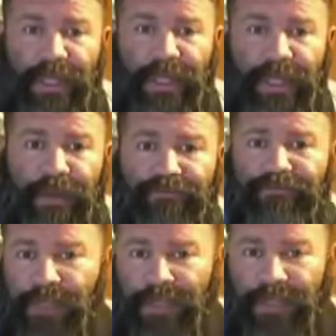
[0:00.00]

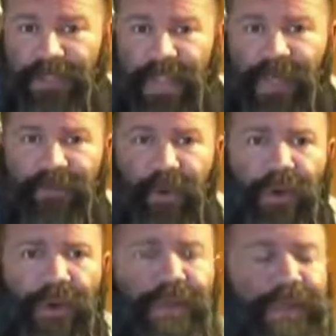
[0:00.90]
in this executive
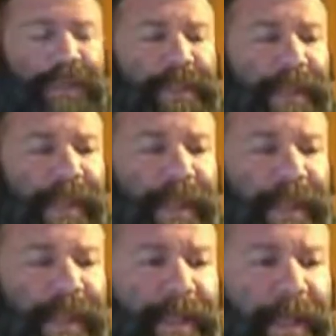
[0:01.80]
order,
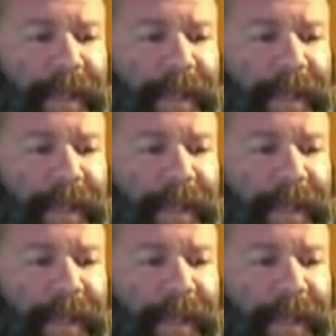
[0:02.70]
and